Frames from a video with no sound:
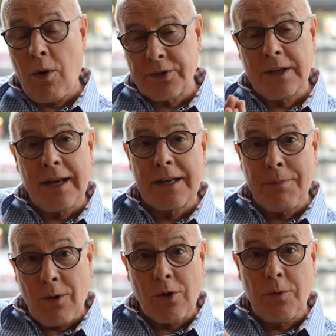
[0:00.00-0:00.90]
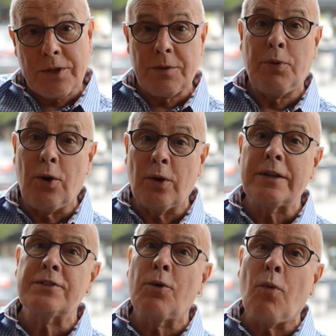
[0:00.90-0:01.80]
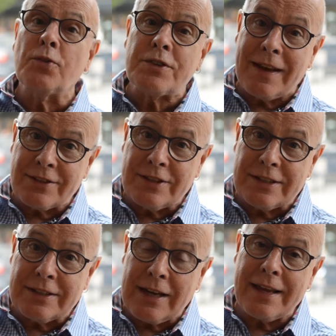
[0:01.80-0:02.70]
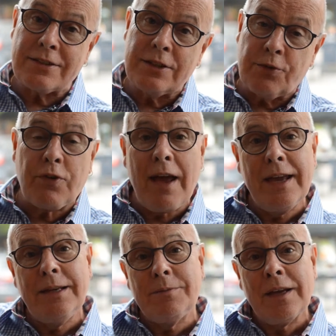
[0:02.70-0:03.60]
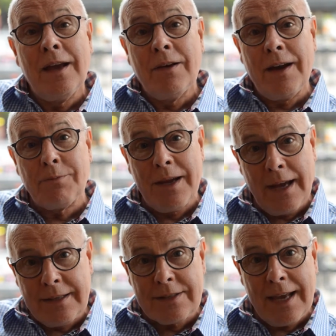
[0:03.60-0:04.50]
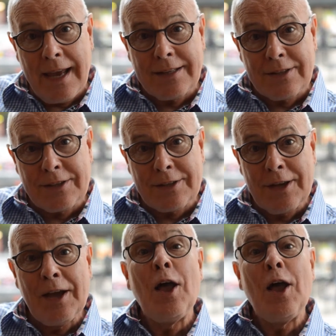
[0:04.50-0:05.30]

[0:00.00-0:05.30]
What I like about coming to Paul is that once I've actually selected the frames, I've had my eye test,